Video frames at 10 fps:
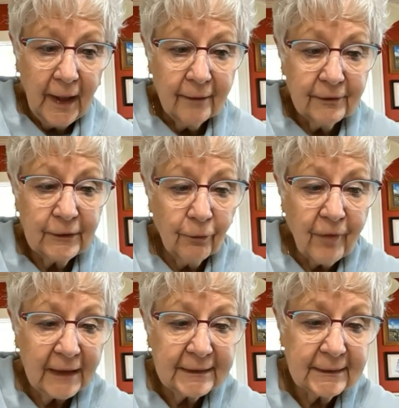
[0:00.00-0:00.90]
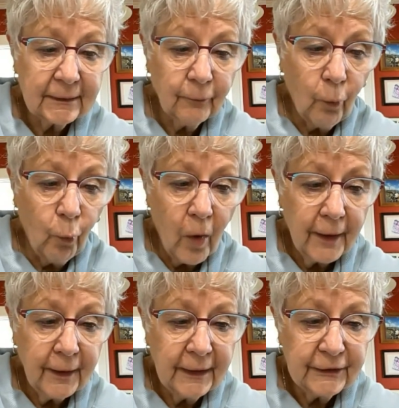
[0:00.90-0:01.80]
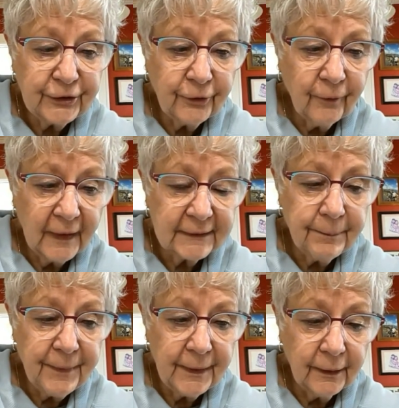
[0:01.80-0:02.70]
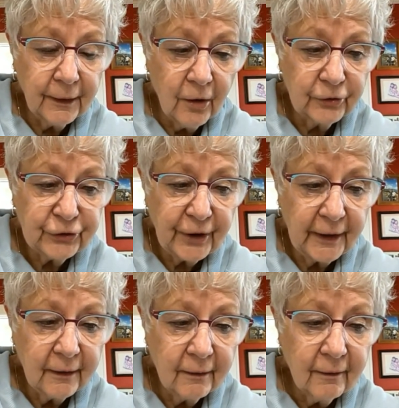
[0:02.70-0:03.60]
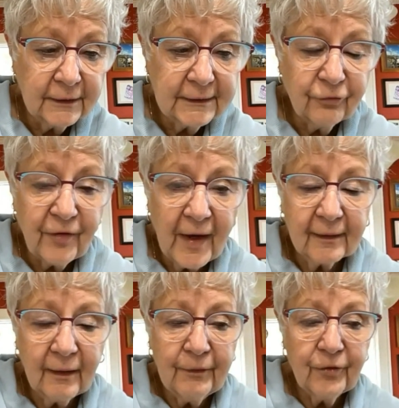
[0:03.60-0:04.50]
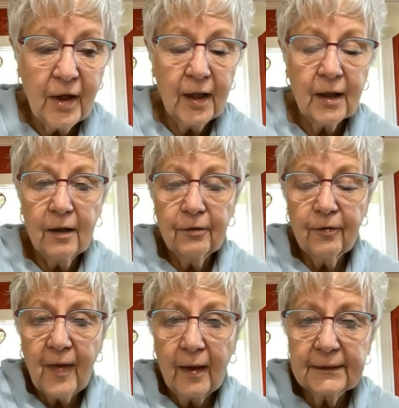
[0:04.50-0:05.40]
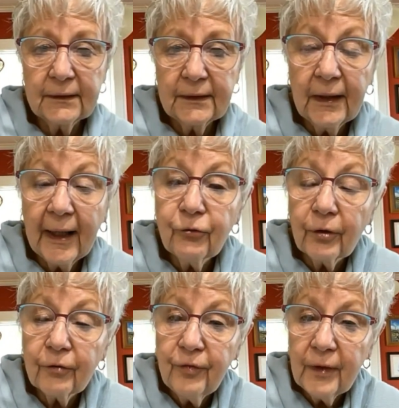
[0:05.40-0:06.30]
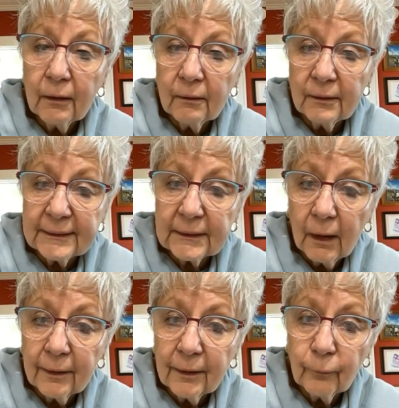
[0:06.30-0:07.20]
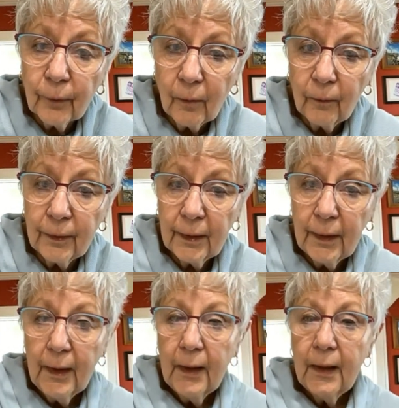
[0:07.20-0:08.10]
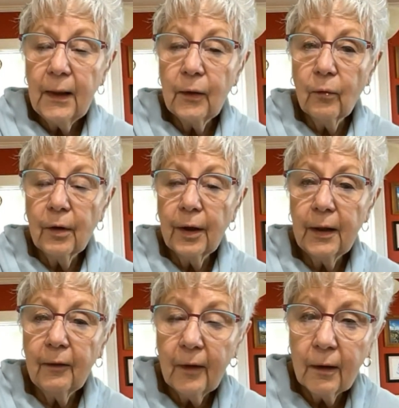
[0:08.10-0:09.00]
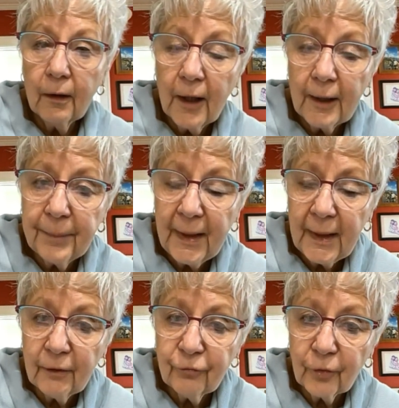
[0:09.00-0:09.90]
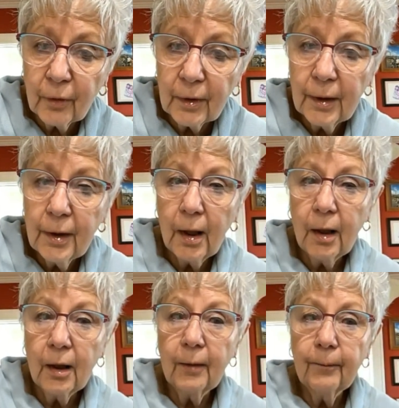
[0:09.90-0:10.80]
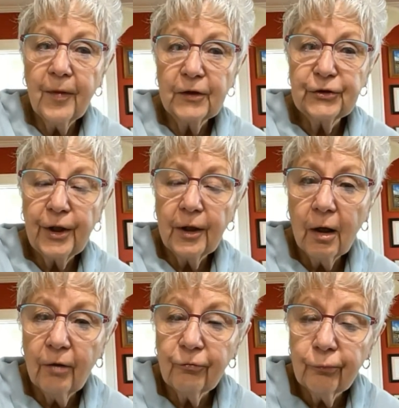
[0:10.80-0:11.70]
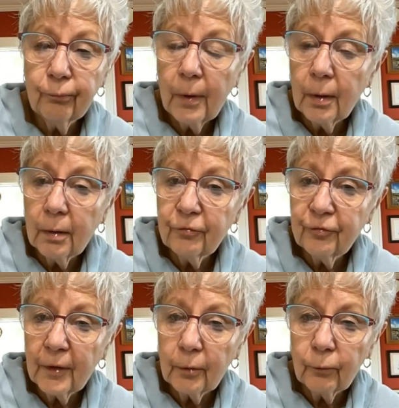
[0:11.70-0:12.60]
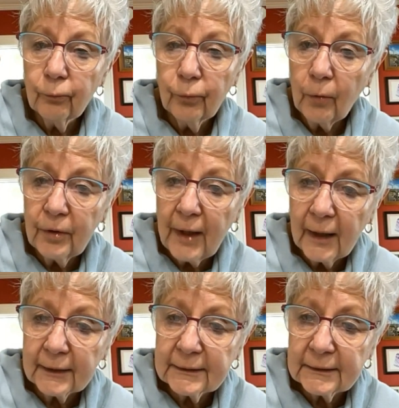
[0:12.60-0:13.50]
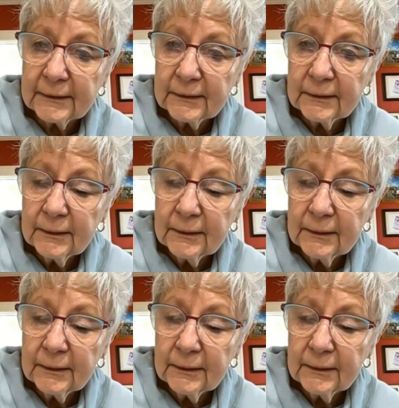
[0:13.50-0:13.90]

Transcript: So that's one issue that's being negotiated. There's the fact that we've got 100,000 electric vehicles on the road in Oregon that are not paying for their share of road taxes.